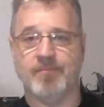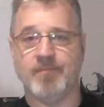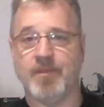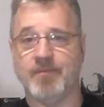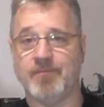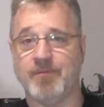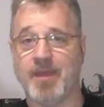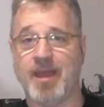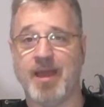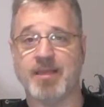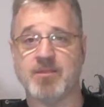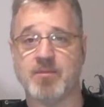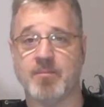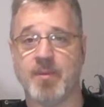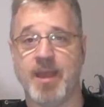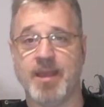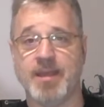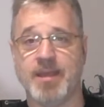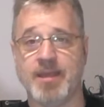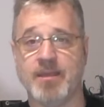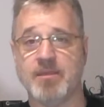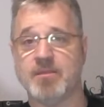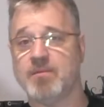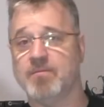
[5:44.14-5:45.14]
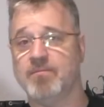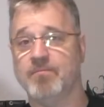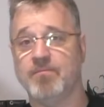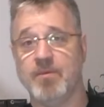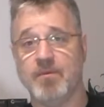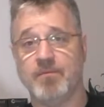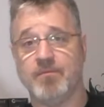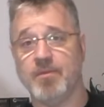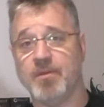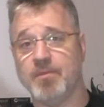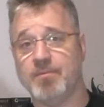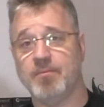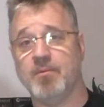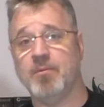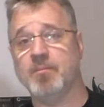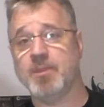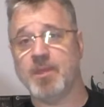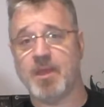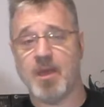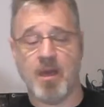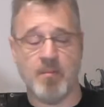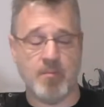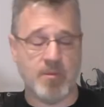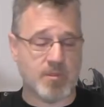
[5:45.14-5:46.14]
If you got some ideas, feel free to throw them
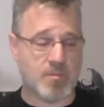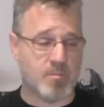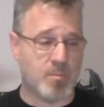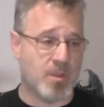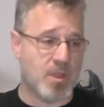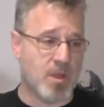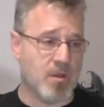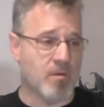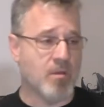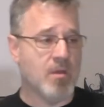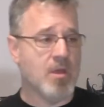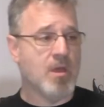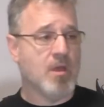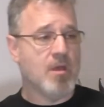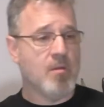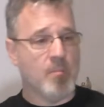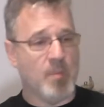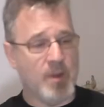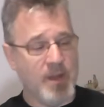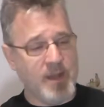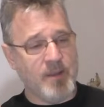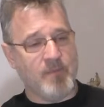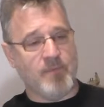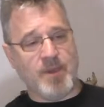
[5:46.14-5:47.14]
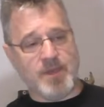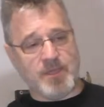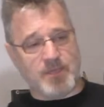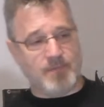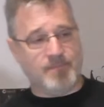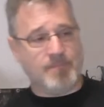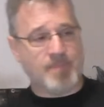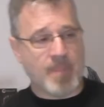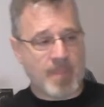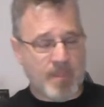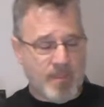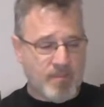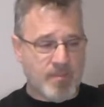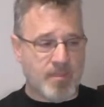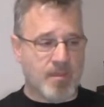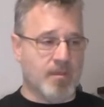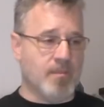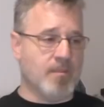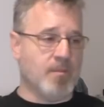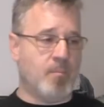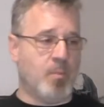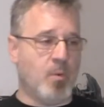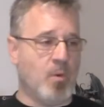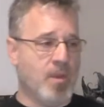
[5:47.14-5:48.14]
in the comments below. But anyways,
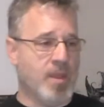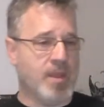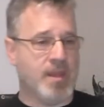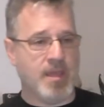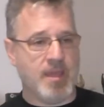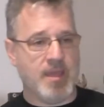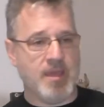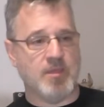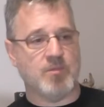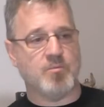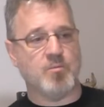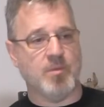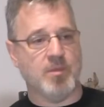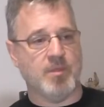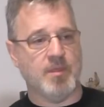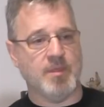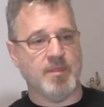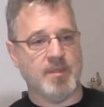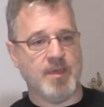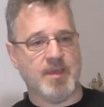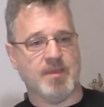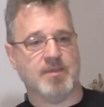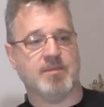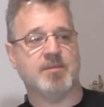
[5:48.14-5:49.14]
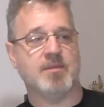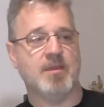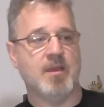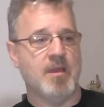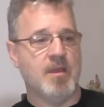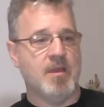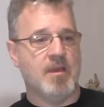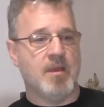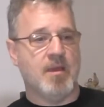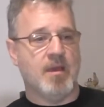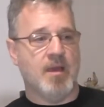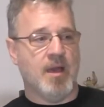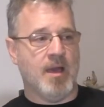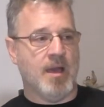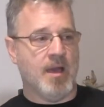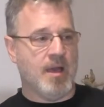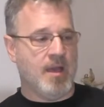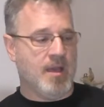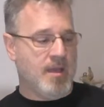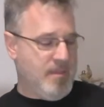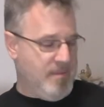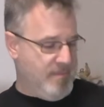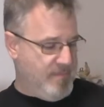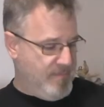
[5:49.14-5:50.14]
the point is really this.
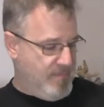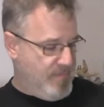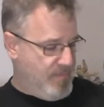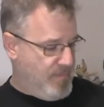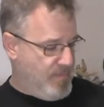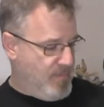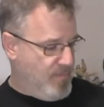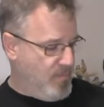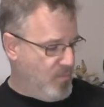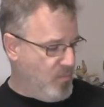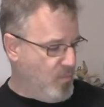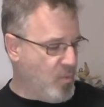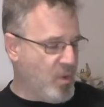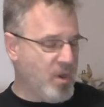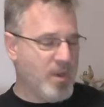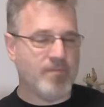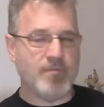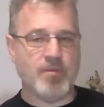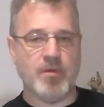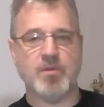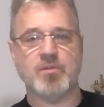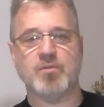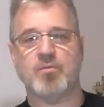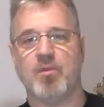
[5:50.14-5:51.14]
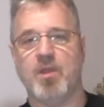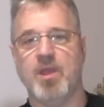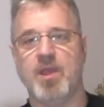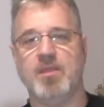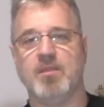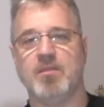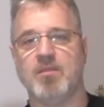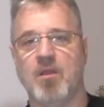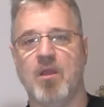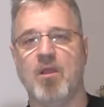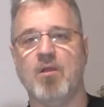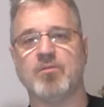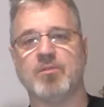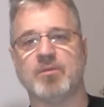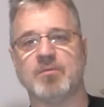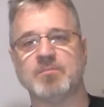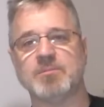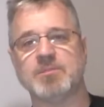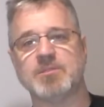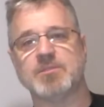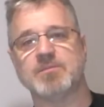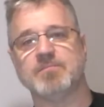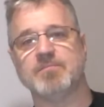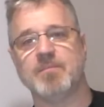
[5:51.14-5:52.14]
One of those great
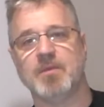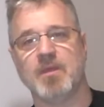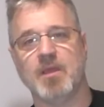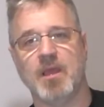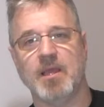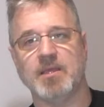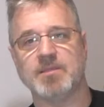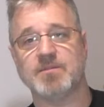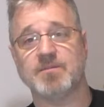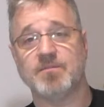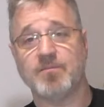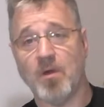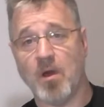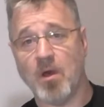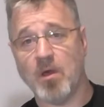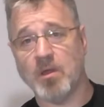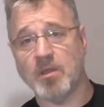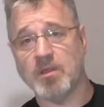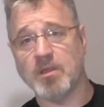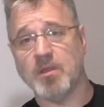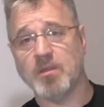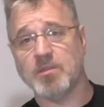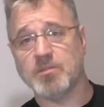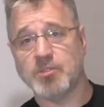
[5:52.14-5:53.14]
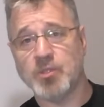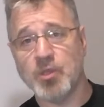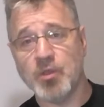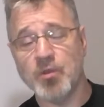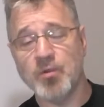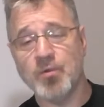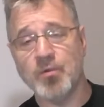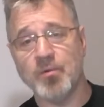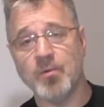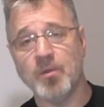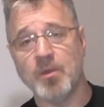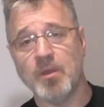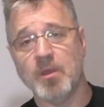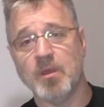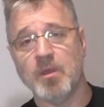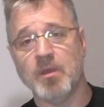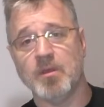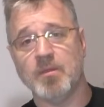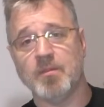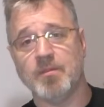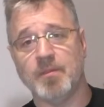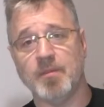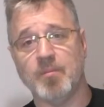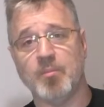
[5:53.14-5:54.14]
Jarldoms has fallen to
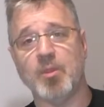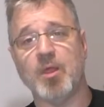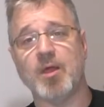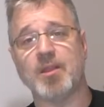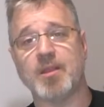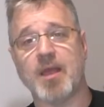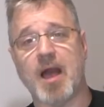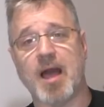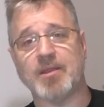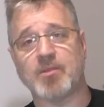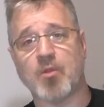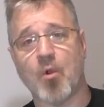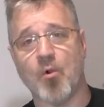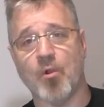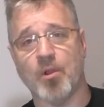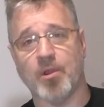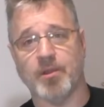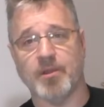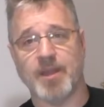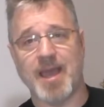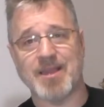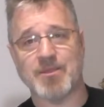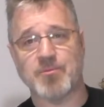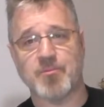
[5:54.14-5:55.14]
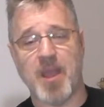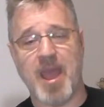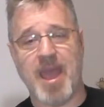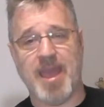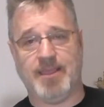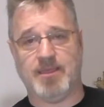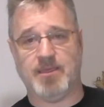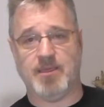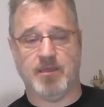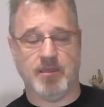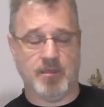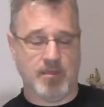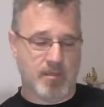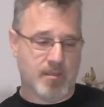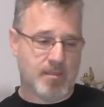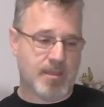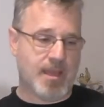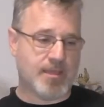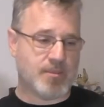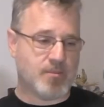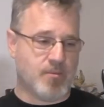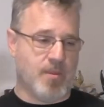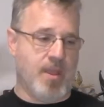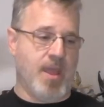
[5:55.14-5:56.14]
the Blood God Khorne. That's right.
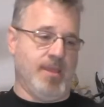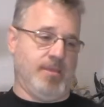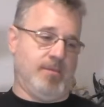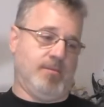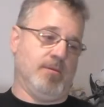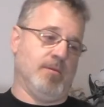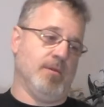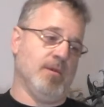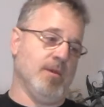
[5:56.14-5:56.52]
That's right.